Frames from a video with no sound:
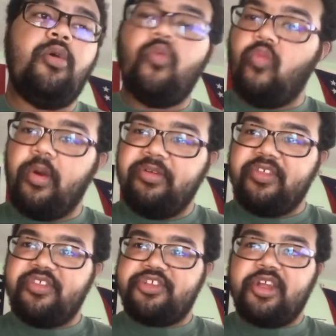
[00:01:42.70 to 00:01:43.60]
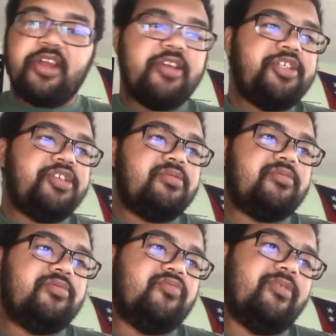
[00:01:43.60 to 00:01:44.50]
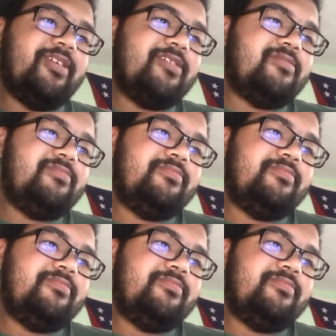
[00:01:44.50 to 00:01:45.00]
What was his charge? Well,